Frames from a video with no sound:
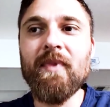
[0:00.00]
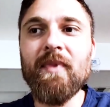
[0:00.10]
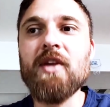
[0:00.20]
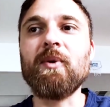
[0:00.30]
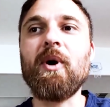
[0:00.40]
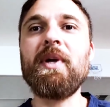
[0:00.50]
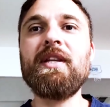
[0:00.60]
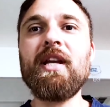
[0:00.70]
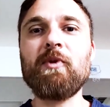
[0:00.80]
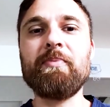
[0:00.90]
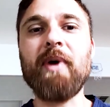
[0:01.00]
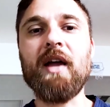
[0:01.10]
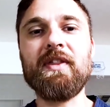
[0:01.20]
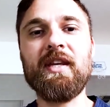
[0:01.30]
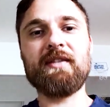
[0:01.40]
So what we did is we
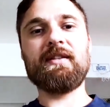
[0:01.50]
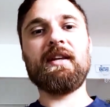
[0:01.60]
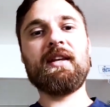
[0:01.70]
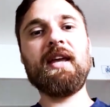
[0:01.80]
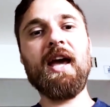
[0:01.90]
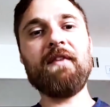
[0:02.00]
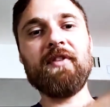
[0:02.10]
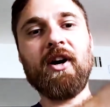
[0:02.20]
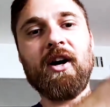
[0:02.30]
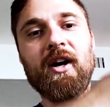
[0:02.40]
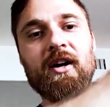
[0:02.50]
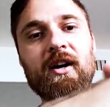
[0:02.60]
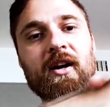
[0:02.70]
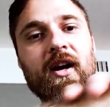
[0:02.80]
bought these Kevlar